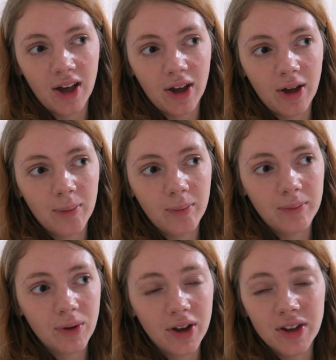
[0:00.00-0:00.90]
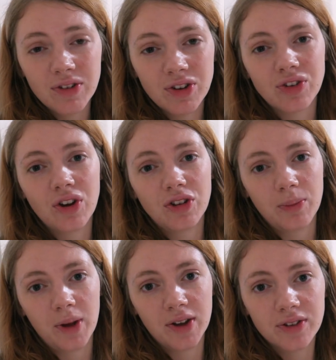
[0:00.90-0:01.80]
Um, not even just
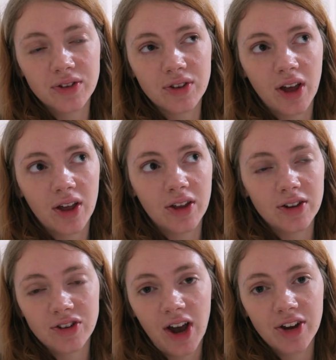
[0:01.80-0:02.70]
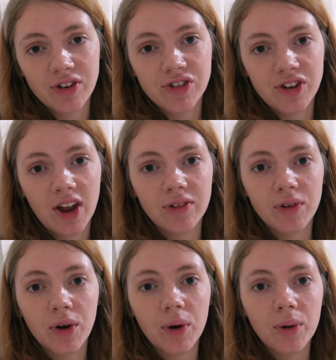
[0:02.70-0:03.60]
Christmas, China in
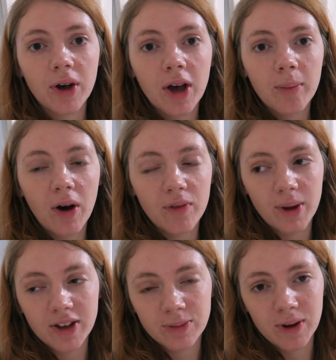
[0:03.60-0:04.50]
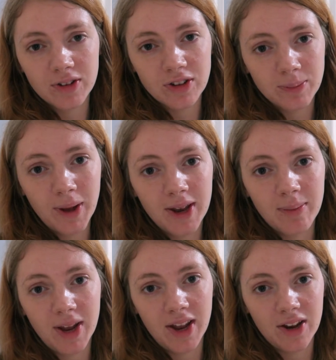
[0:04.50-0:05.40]
general. Part of my experience has been
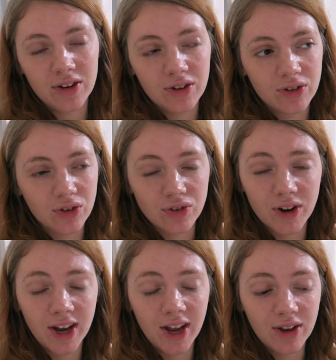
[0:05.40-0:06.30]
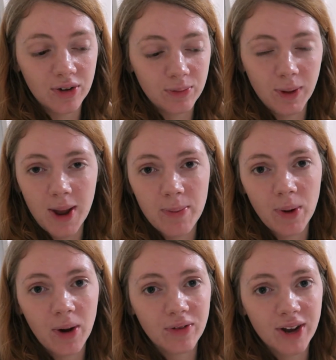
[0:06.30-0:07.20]
meeting such really good people.
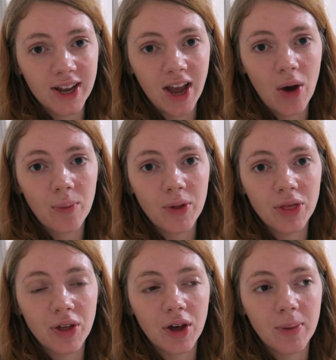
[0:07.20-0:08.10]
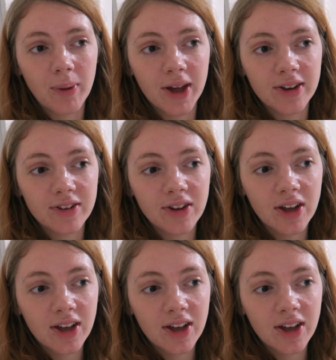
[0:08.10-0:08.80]
I really get on with them and